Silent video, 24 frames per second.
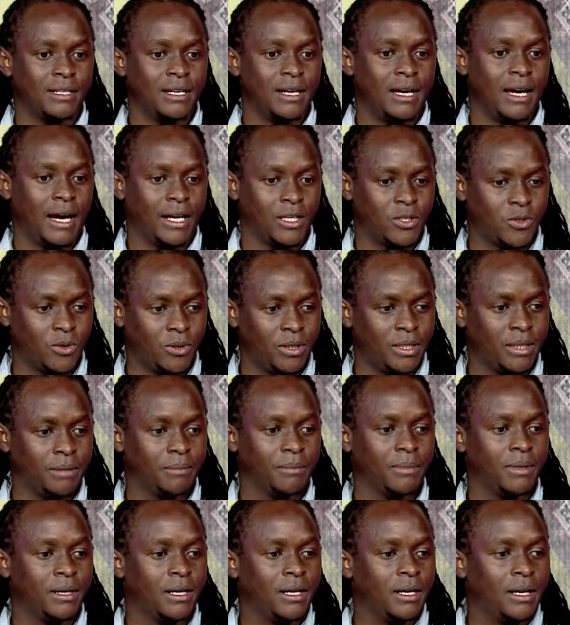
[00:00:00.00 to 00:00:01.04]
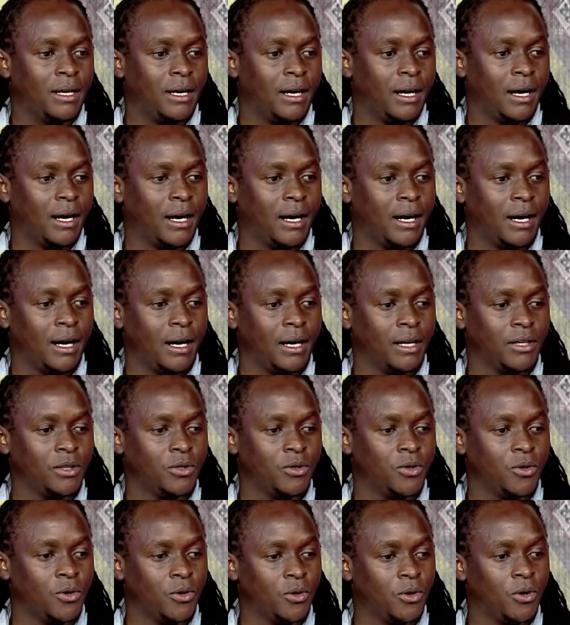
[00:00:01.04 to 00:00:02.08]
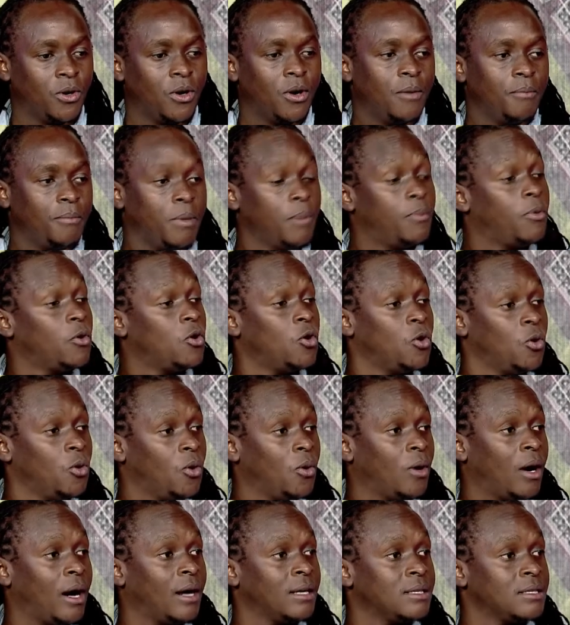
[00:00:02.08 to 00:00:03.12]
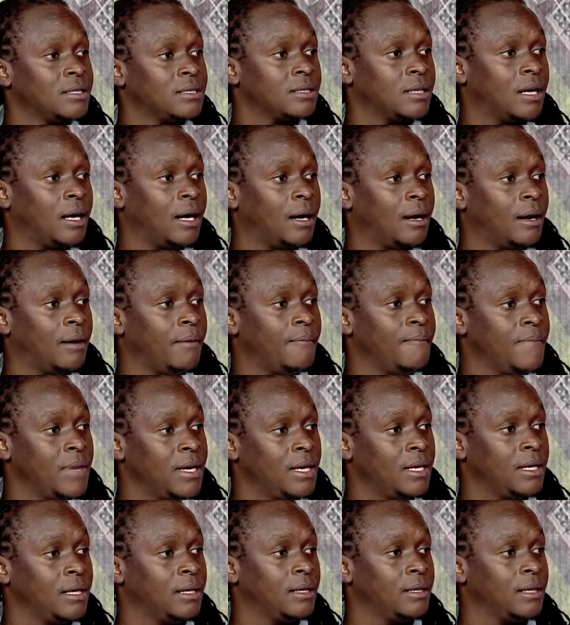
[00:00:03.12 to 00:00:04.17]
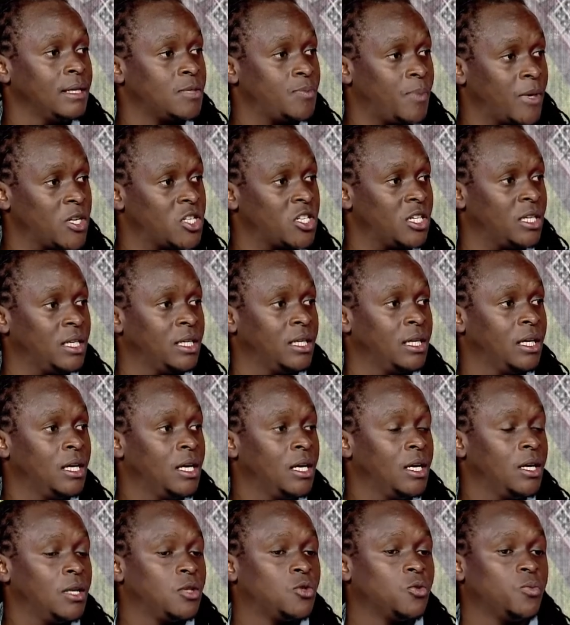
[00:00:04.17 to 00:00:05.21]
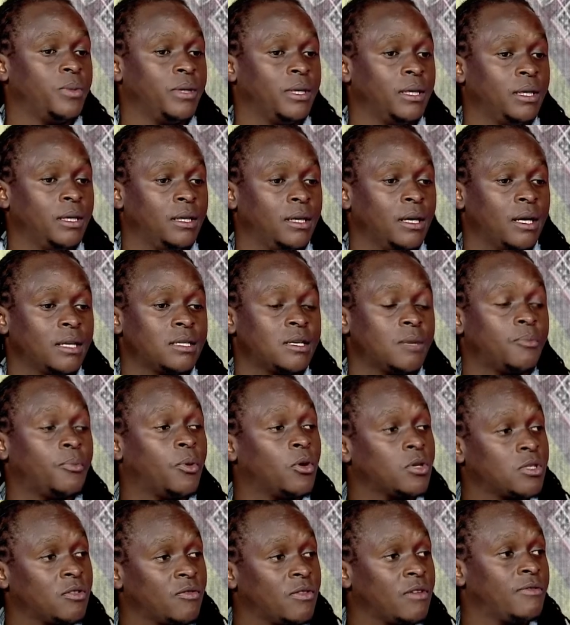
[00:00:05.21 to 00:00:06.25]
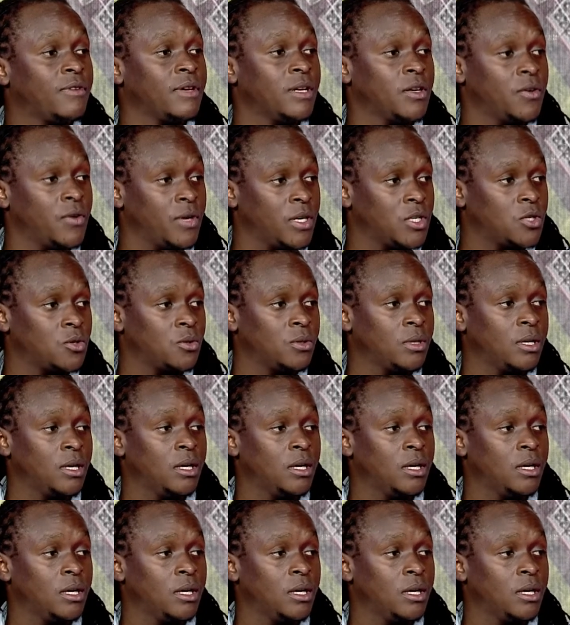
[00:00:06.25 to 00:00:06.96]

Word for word: I told him, uh, you know, people know as uh, me especially to be a supporter of the federation.